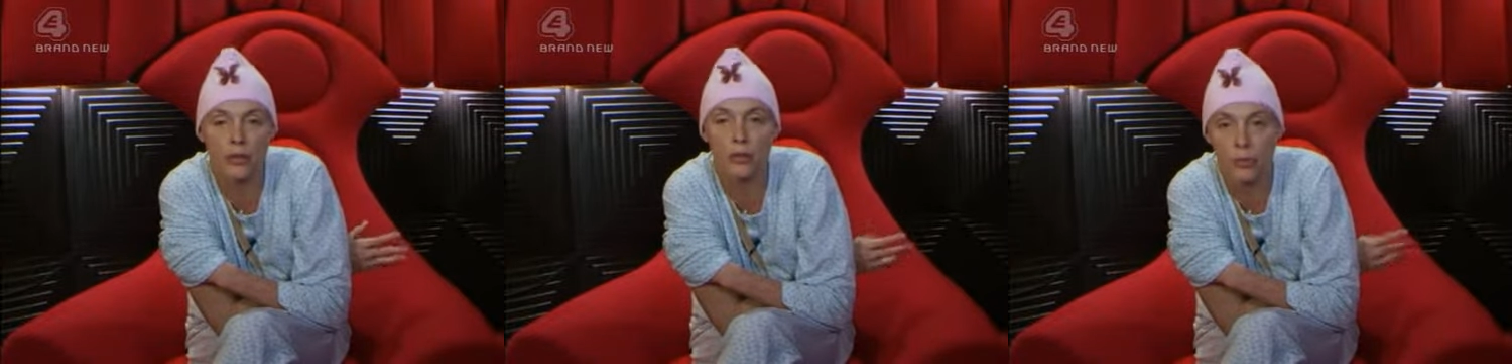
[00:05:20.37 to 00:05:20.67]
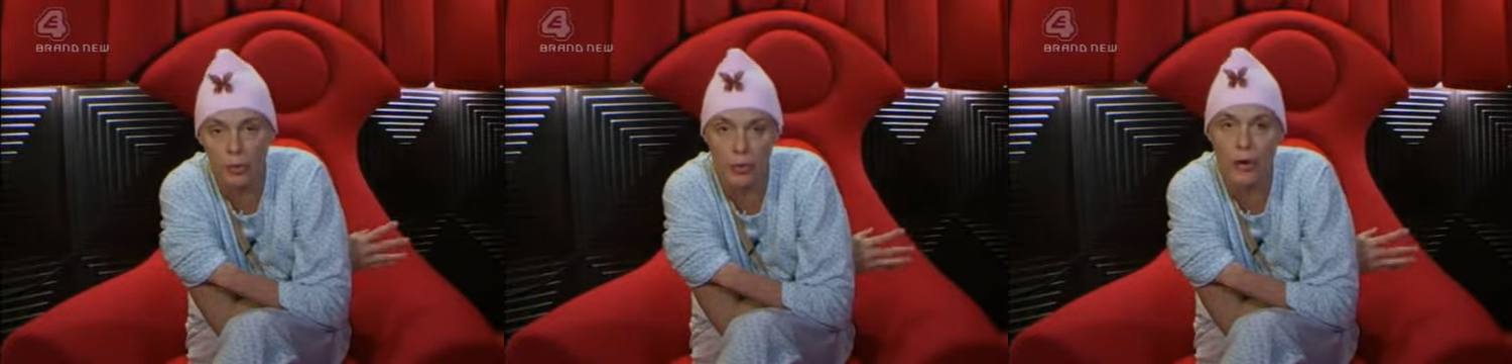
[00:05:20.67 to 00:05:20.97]
we
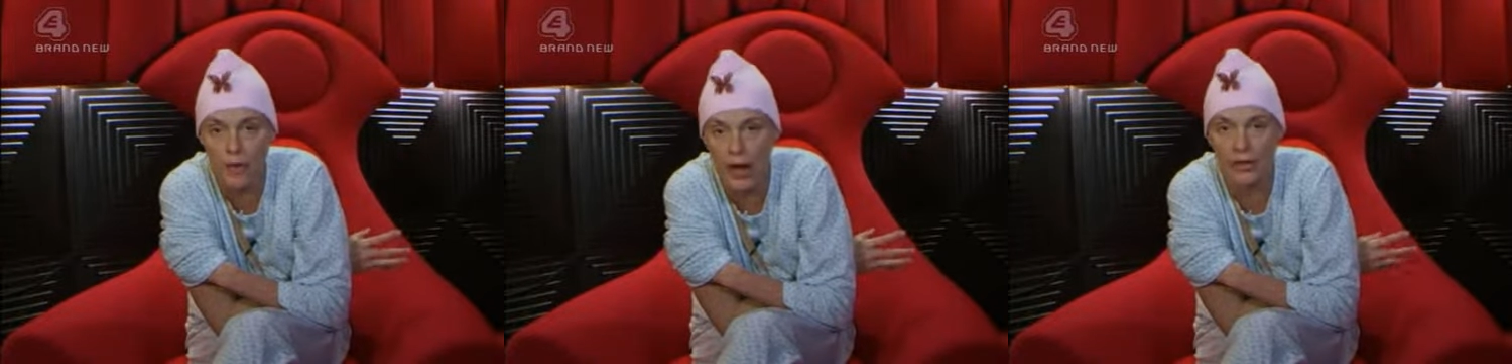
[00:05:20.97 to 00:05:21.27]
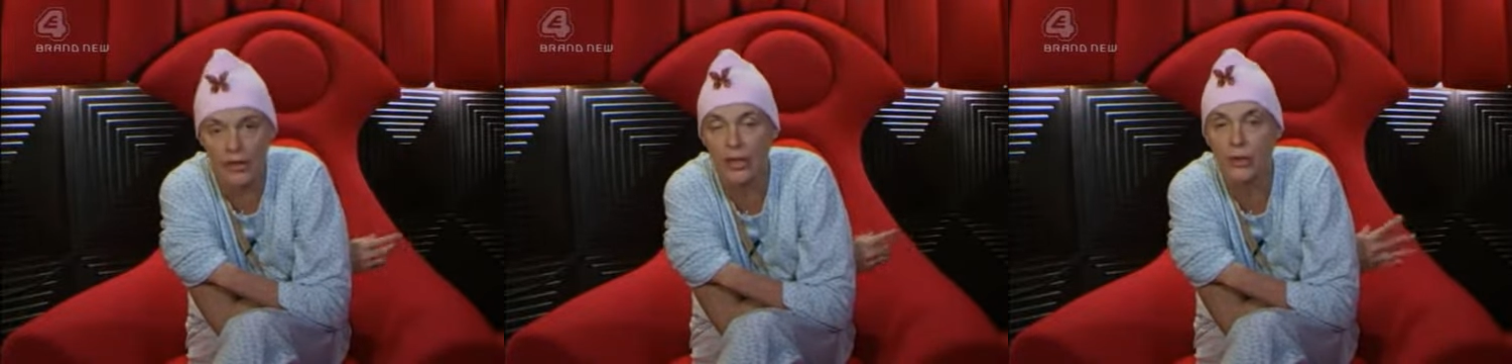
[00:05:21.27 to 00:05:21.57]
worry about
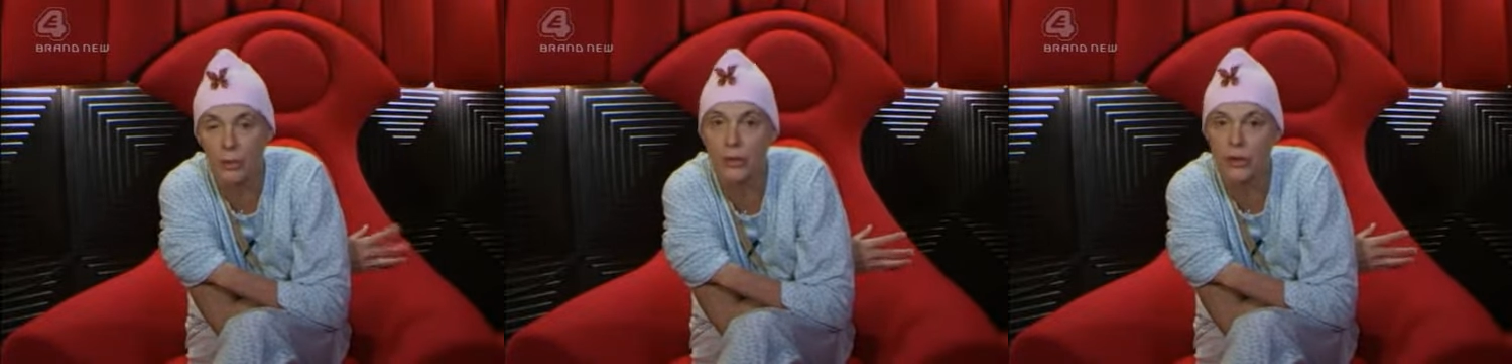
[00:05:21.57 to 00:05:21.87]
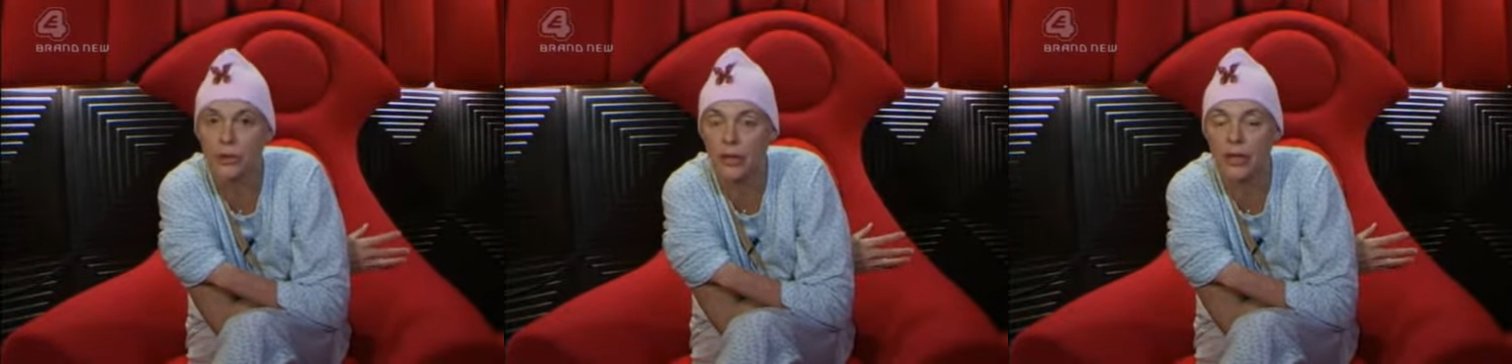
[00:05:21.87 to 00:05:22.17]
that he would
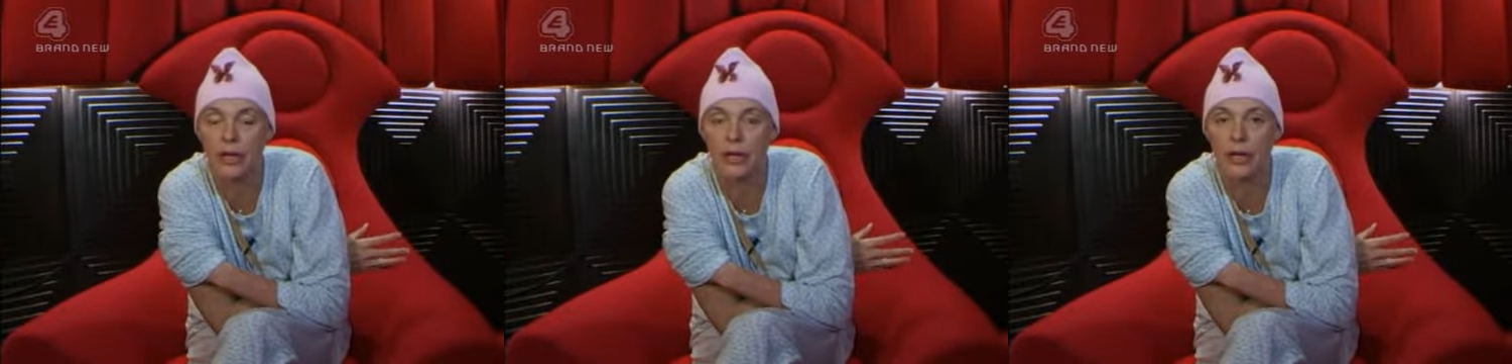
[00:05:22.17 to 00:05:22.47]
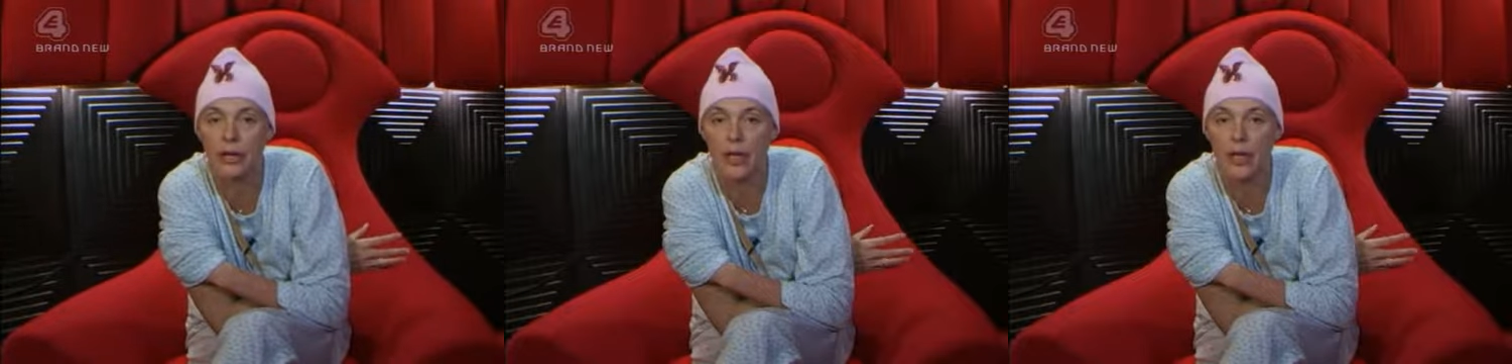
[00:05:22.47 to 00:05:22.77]
do a thing like
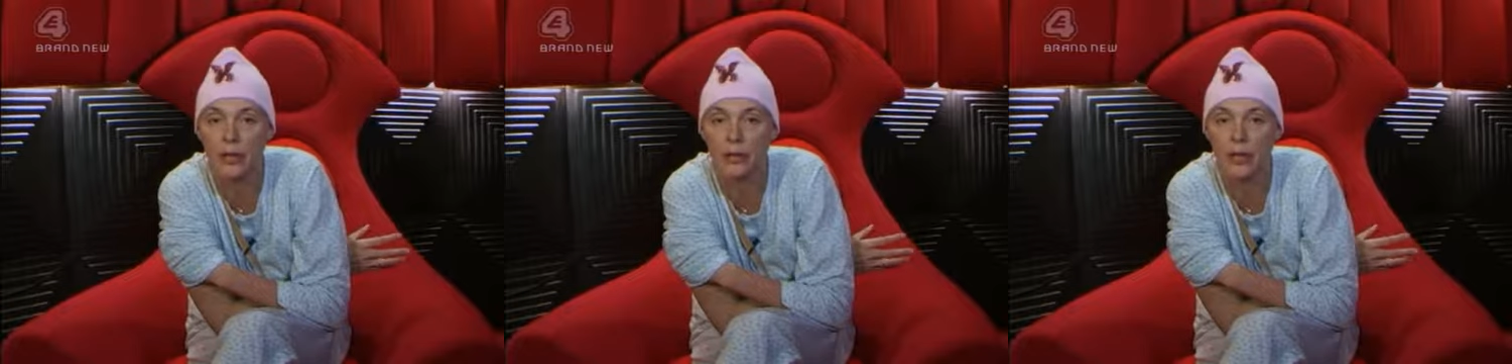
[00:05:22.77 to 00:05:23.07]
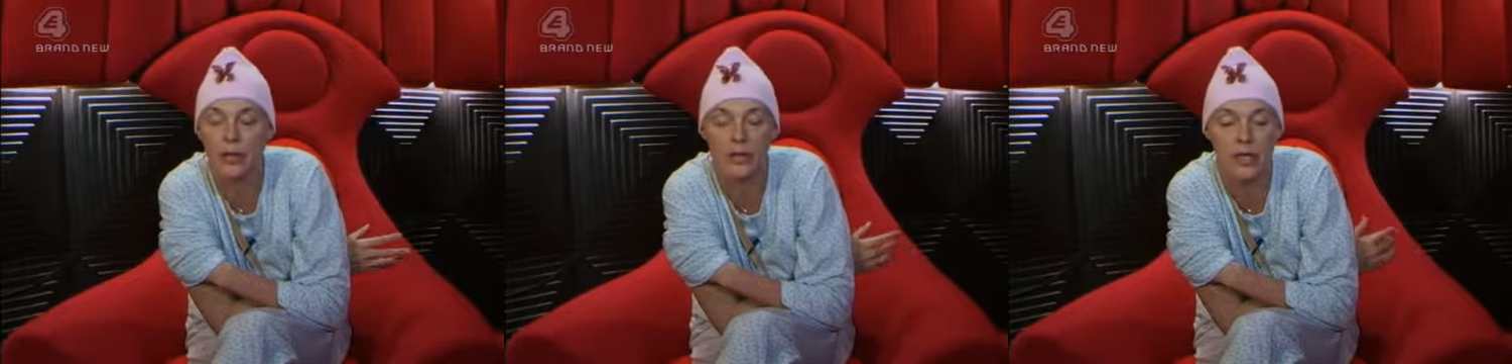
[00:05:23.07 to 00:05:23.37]
that
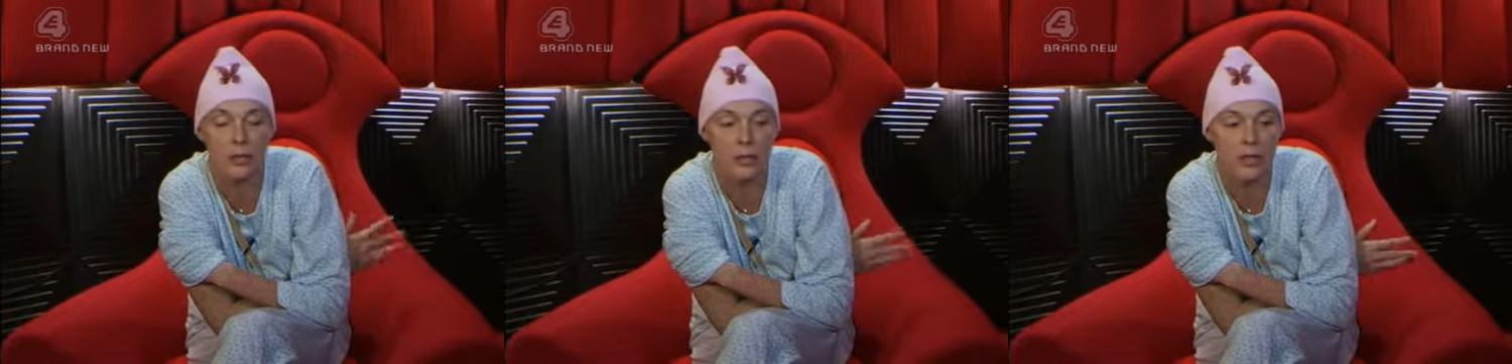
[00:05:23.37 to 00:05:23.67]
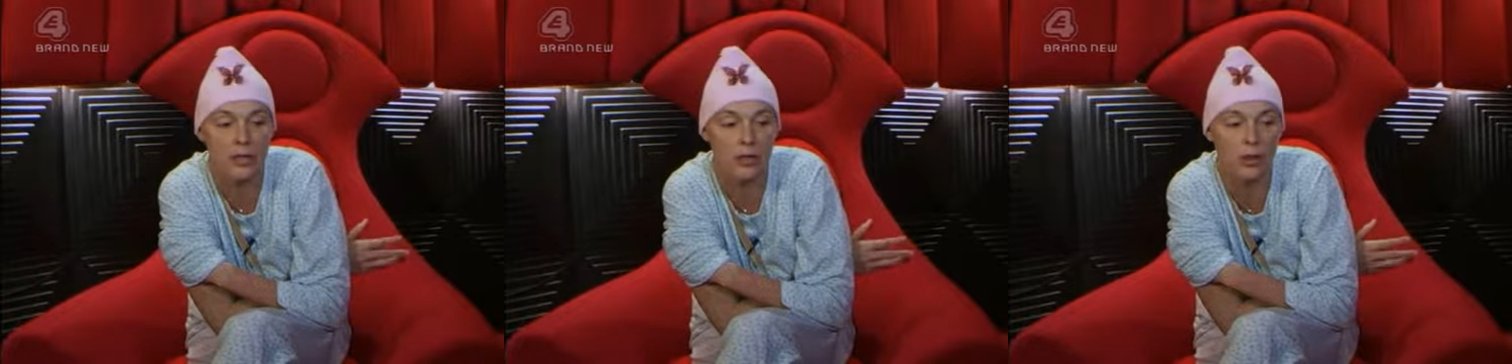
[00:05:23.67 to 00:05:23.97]
because it would get
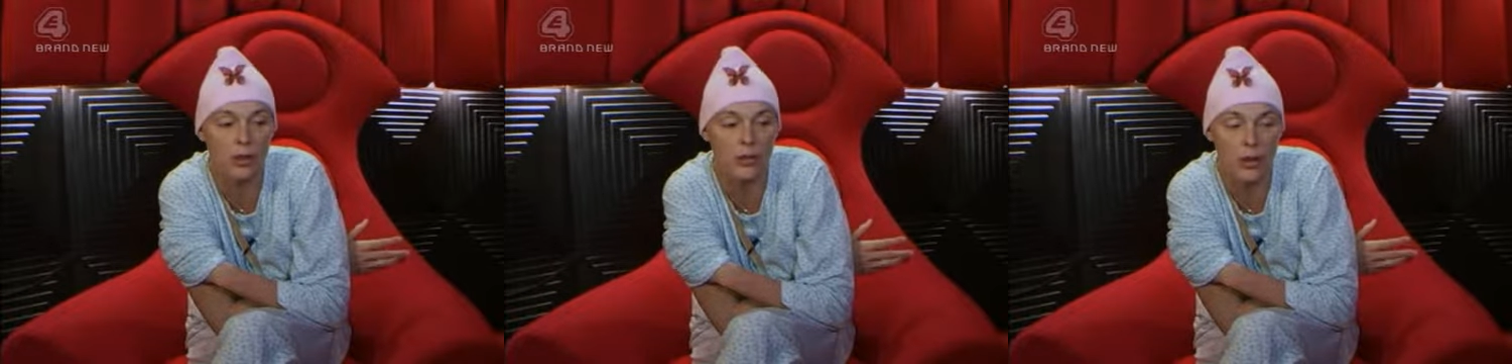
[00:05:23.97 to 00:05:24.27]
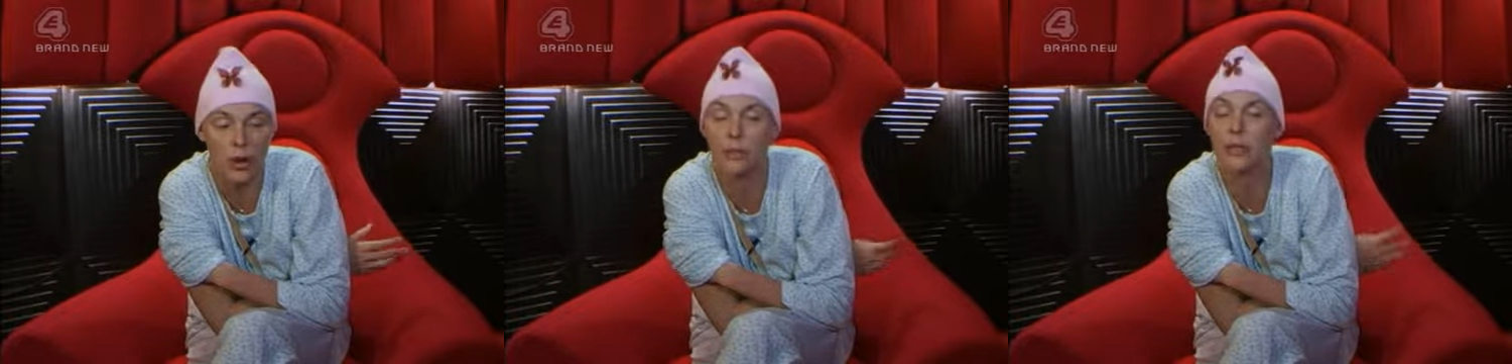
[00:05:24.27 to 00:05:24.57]
us all in
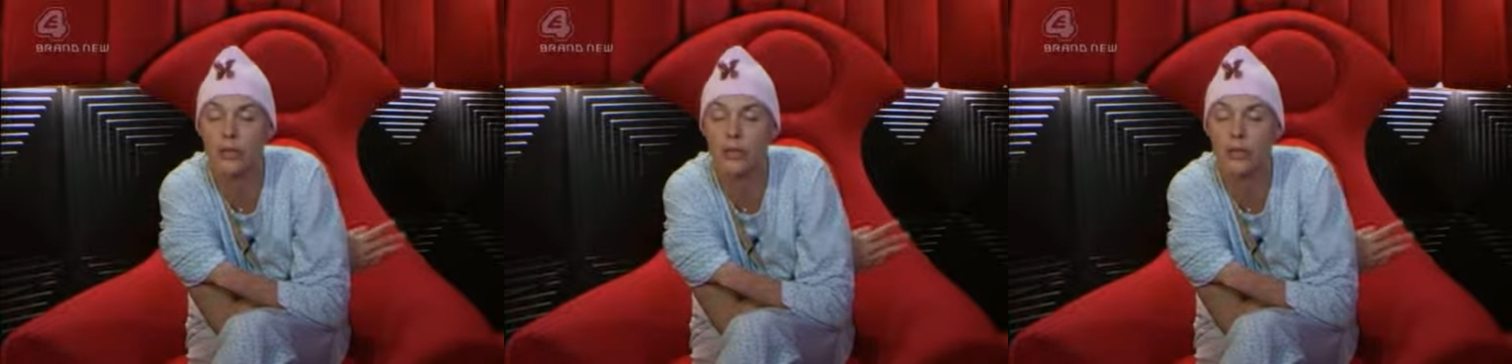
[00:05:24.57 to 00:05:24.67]
trouble, and